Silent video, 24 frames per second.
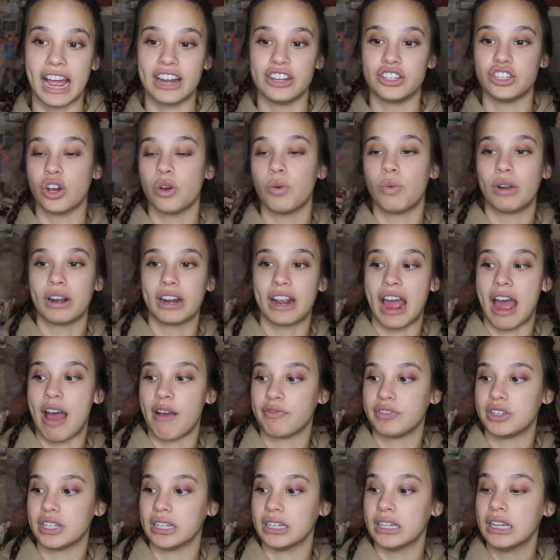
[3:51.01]
I don't want to
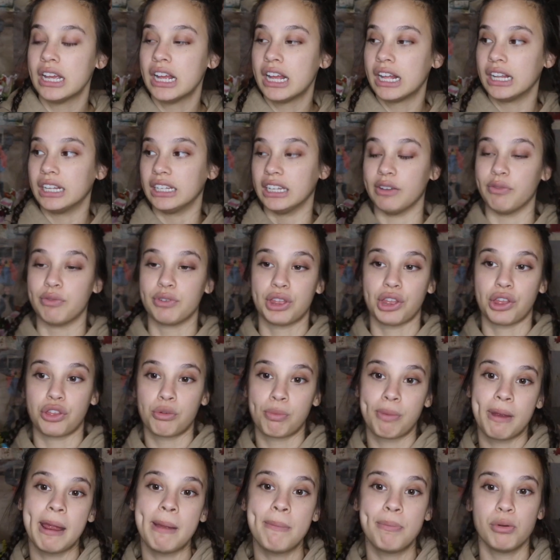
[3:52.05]
have to live with other
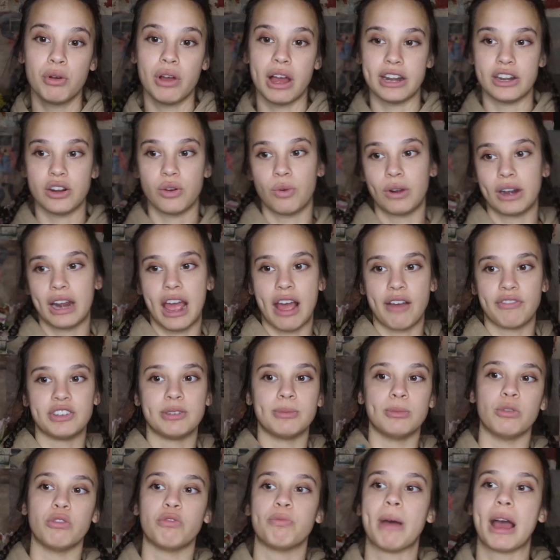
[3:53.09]
people. I don't want to have to
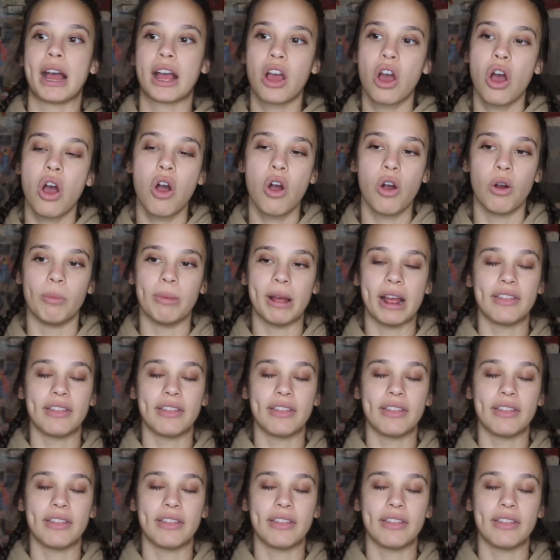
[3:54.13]
move back home.